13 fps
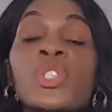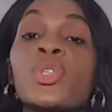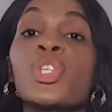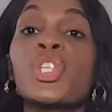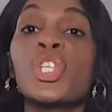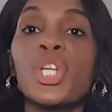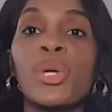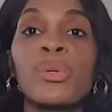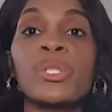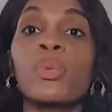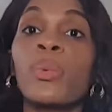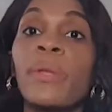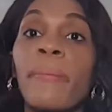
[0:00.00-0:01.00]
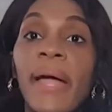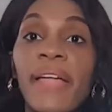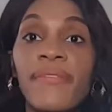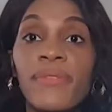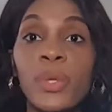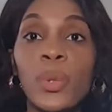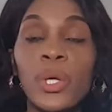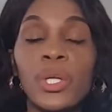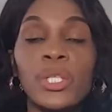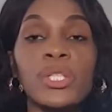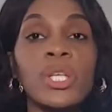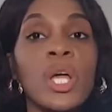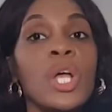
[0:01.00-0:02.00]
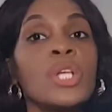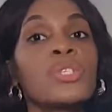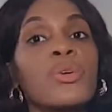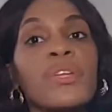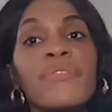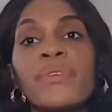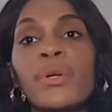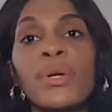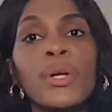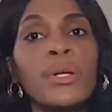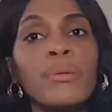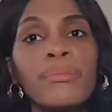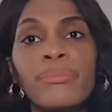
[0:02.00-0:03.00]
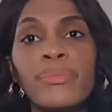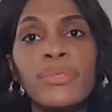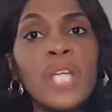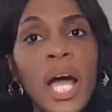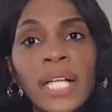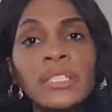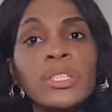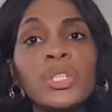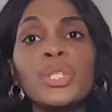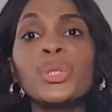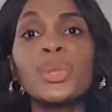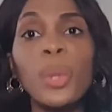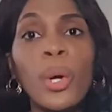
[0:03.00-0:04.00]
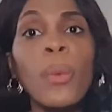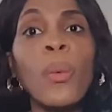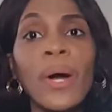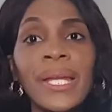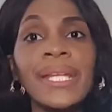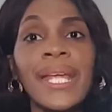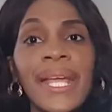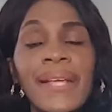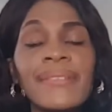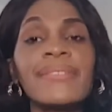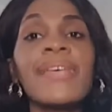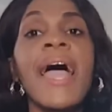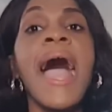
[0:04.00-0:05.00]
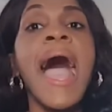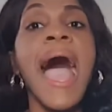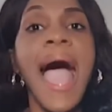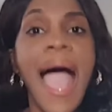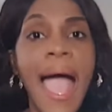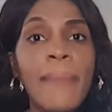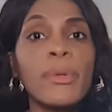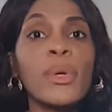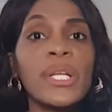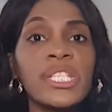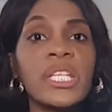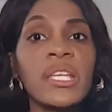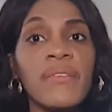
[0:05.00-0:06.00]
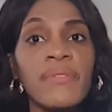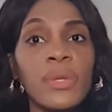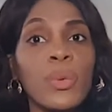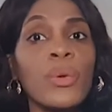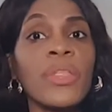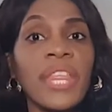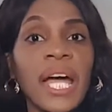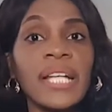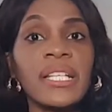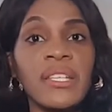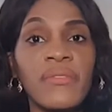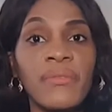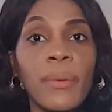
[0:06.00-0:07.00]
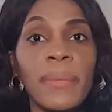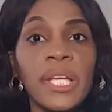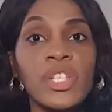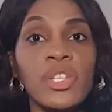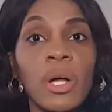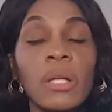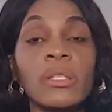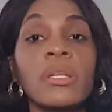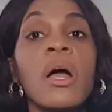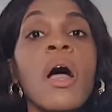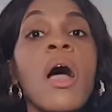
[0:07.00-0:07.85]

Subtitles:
to share it with my viewers. So if you're not sure what it is, I'm going to give you that information.